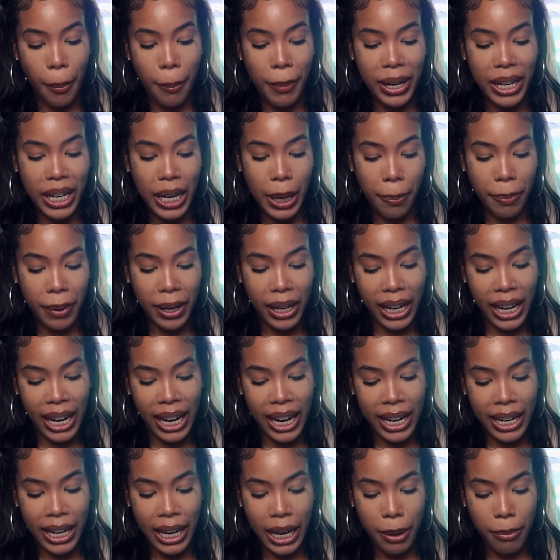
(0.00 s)

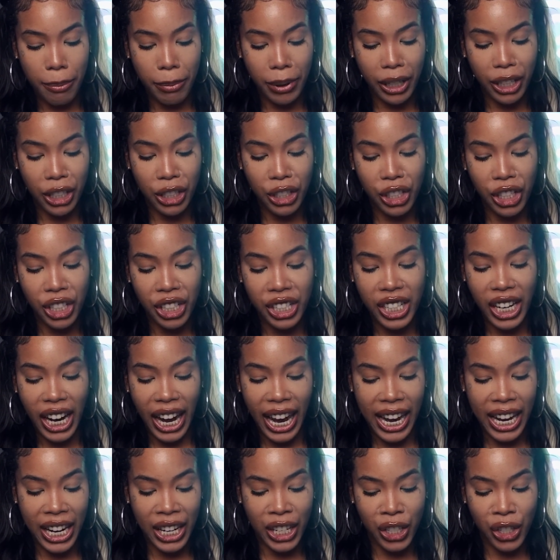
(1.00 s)
manipulated him because she
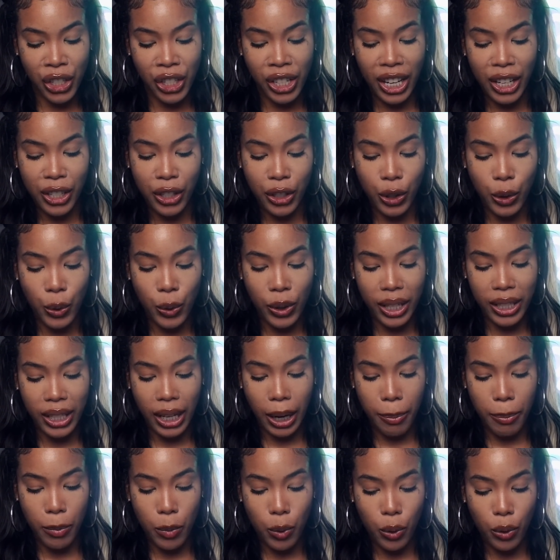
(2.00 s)
changed as soon as
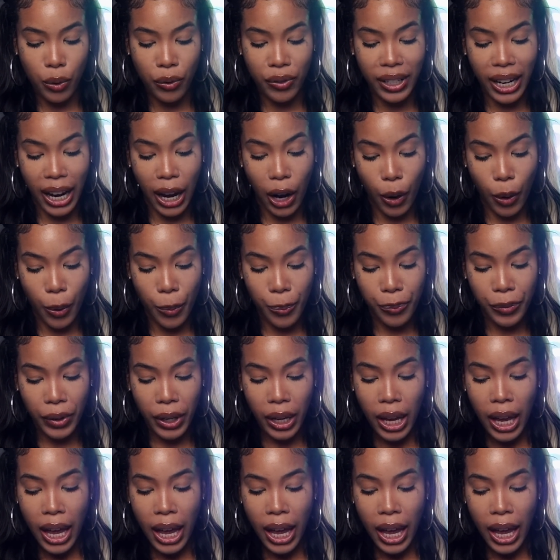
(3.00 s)
I moved out.